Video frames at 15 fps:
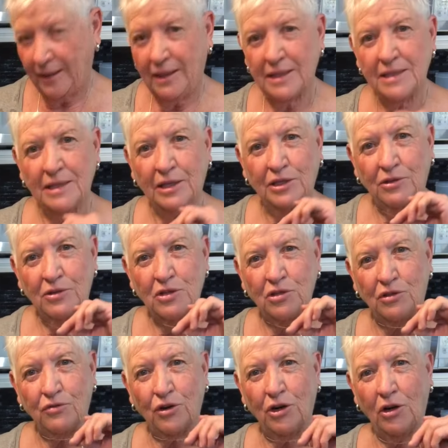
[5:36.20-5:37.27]
this little
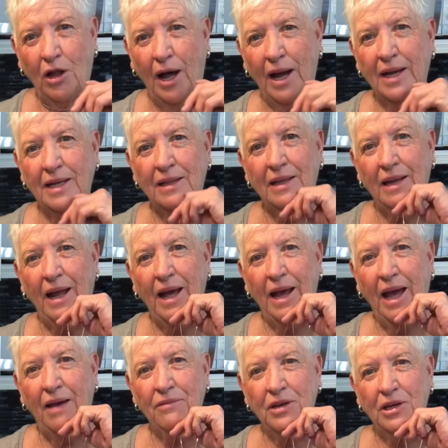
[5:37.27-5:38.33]
silver locket that I
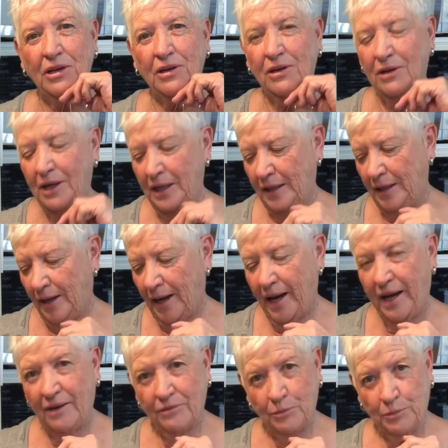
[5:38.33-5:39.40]
have here, I
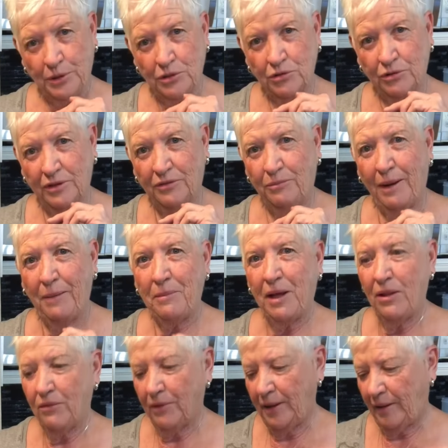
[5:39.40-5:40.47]
have a picture of my
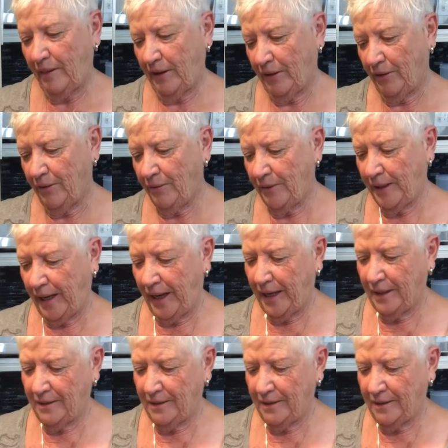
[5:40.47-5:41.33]
mother in there, and